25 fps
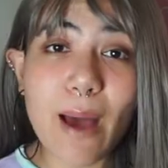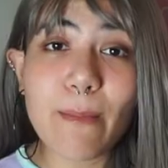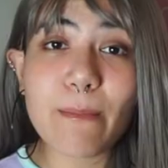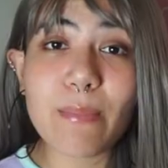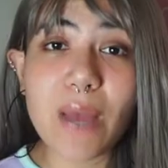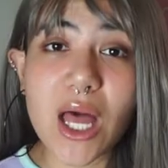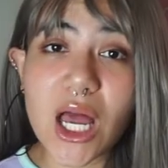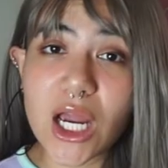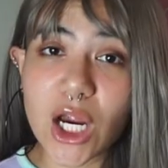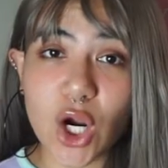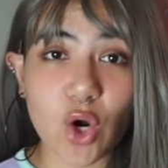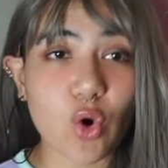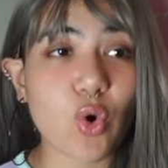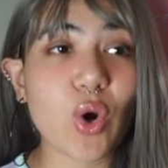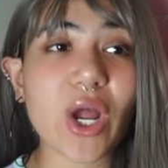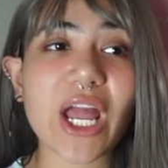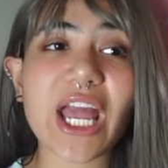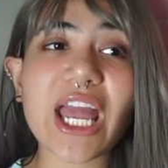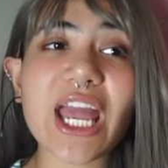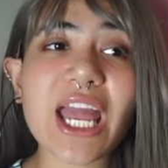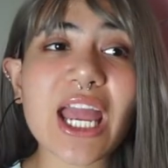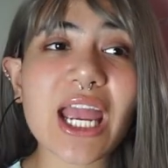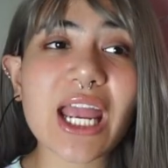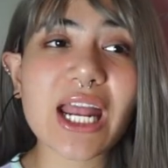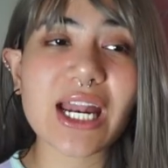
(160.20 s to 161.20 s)
a
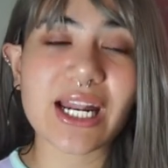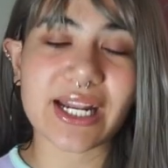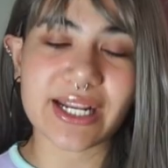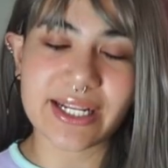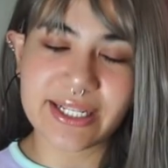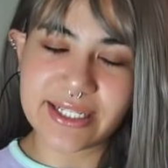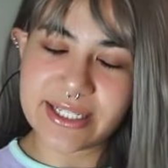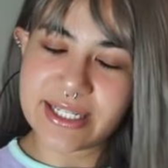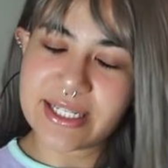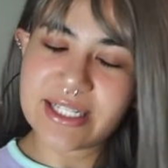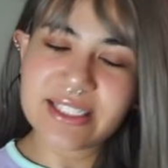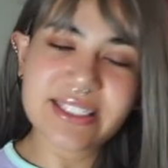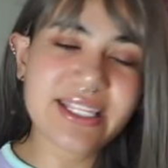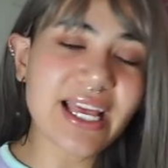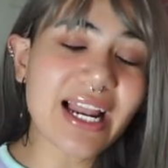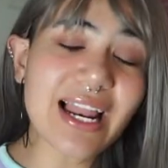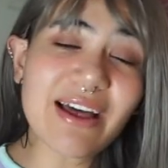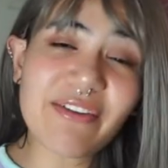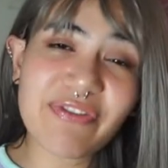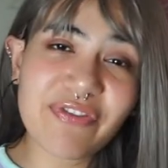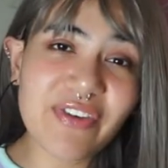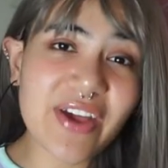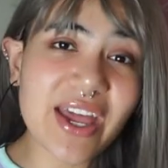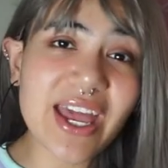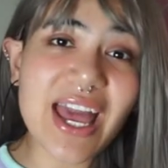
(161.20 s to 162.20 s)
queen de
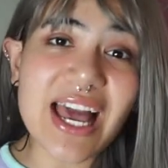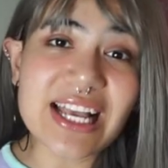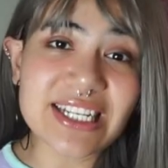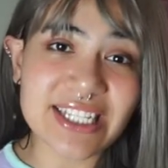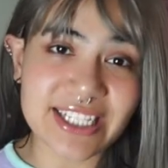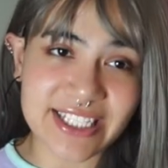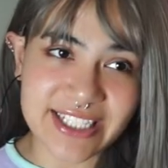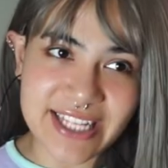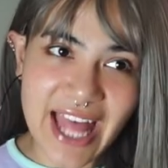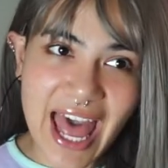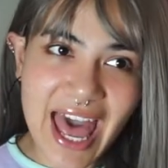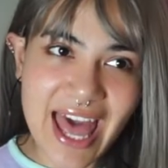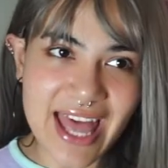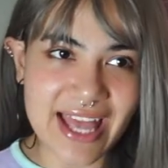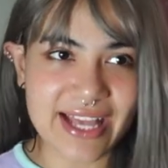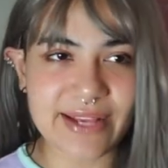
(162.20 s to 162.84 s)
la fiesta.